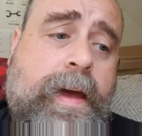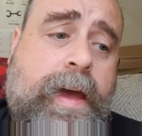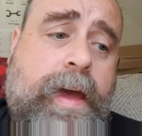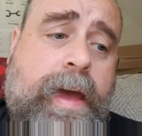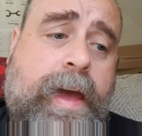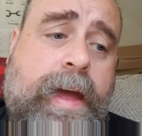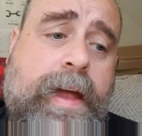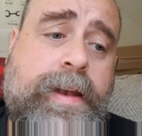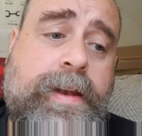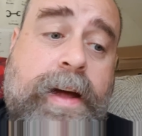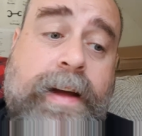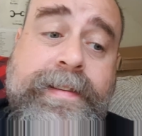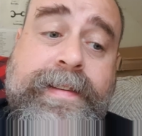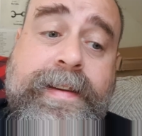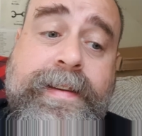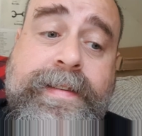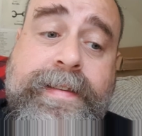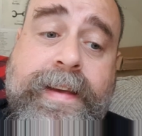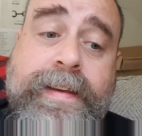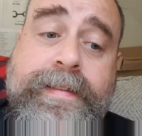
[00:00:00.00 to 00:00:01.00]
In
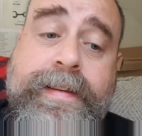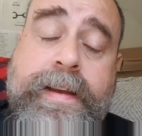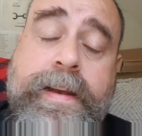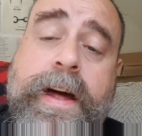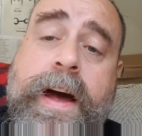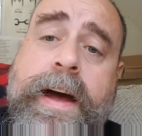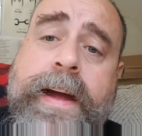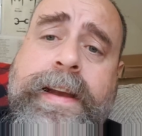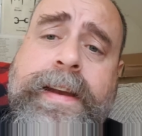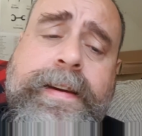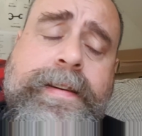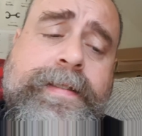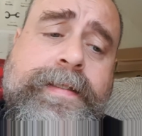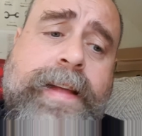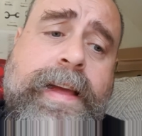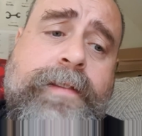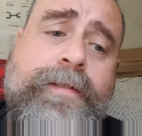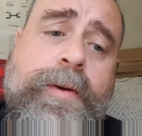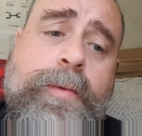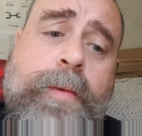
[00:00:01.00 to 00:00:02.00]
1969,
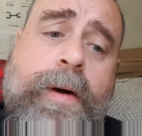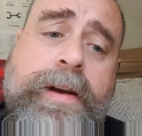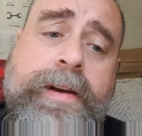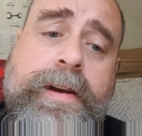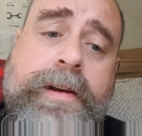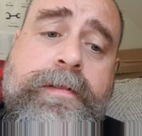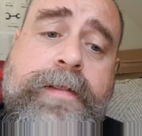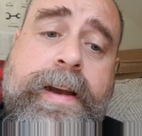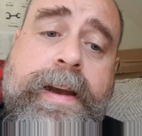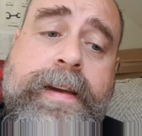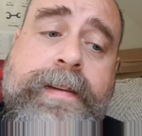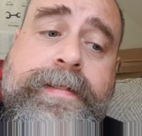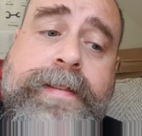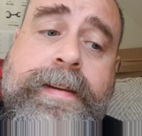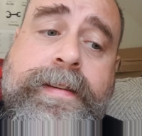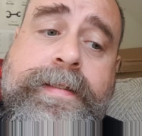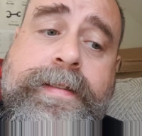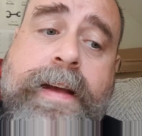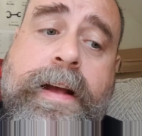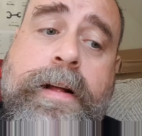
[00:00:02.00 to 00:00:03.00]
Stevie Wonder released
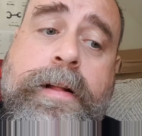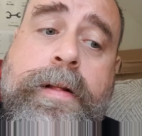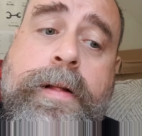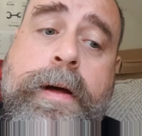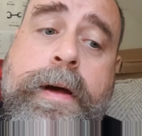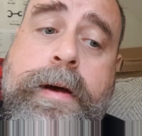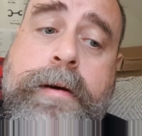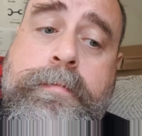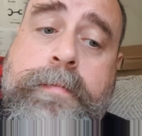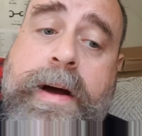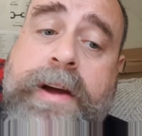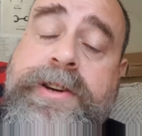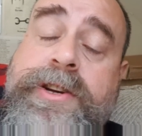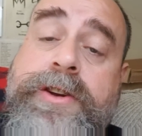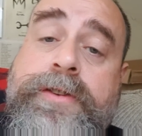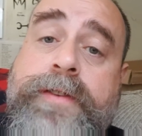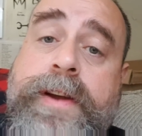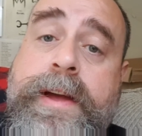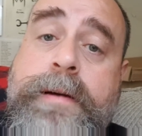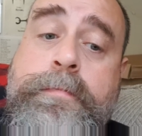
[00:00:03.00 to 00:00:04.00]
his single My
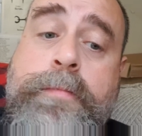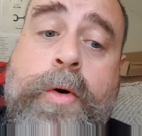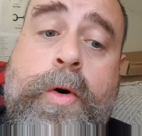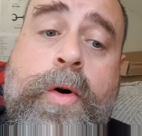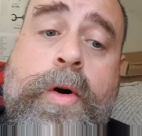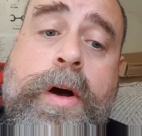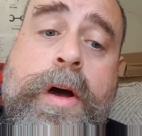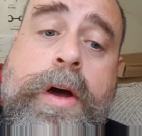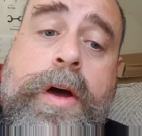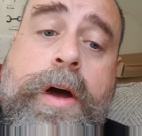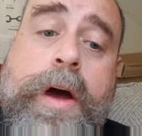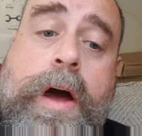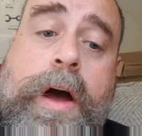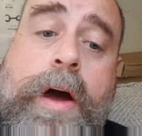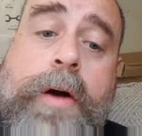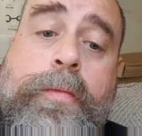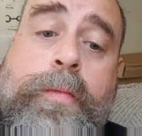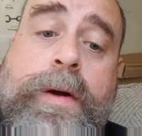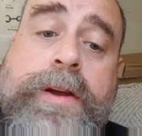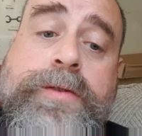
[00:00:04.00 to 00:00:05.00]
Cherie Amour,
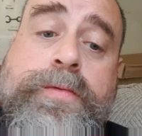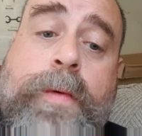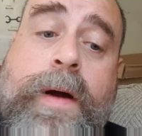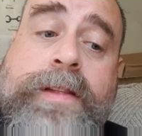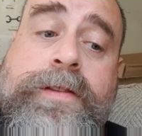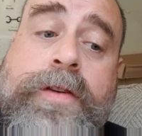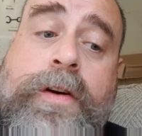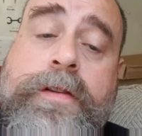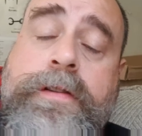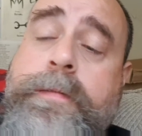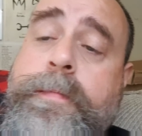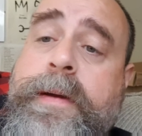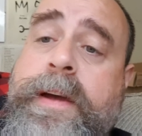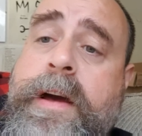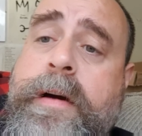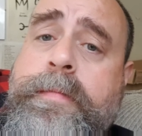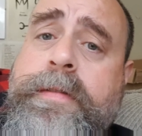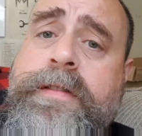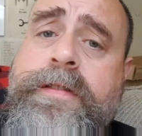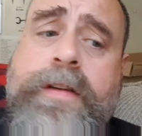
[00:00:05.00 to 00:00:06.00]
which went on to
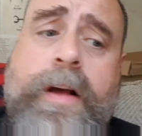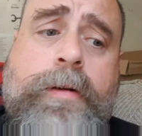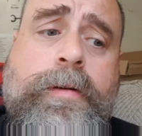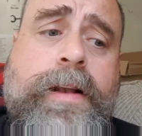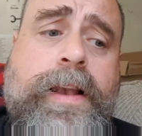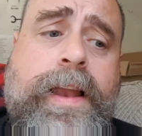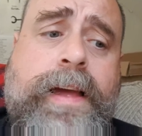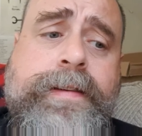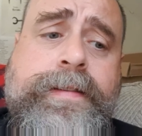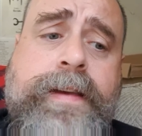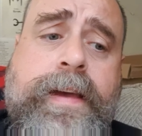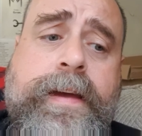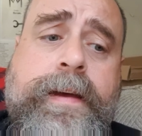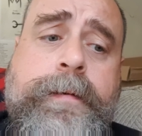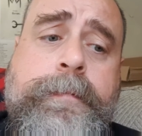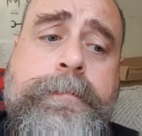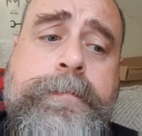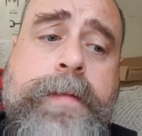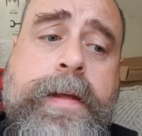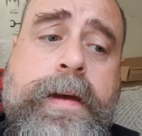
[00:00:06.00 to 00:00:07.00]
become a soul classic.